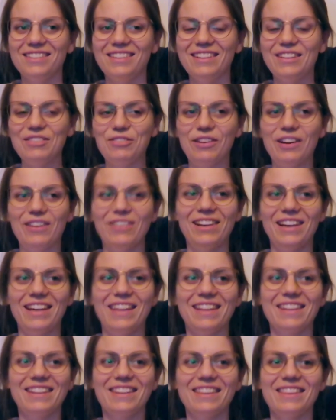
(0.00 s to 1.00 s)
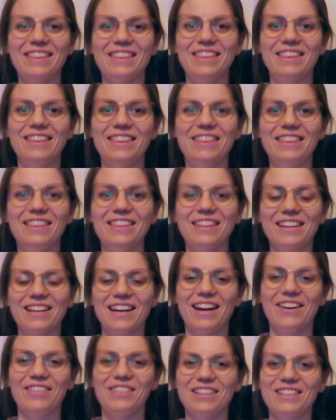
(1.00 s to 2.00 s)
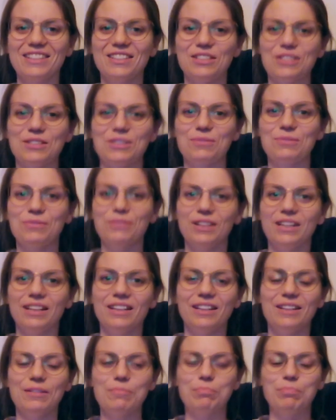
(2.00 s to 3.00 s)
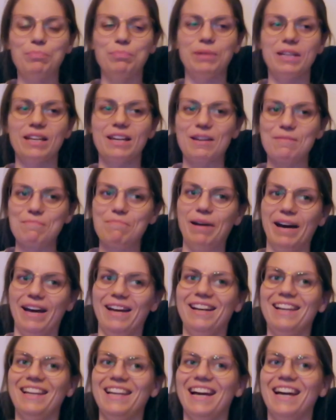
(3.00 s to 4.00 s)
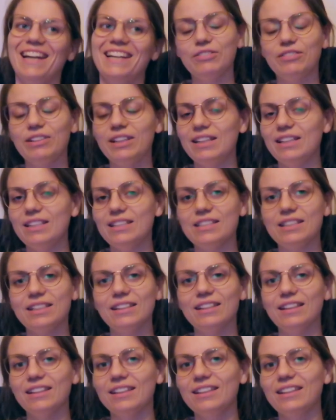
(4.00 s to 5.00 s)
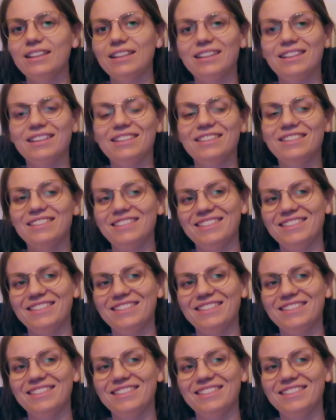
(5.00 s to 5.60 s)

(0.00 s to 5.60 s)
it felt like the characters were being badly acted. I really didn't like it.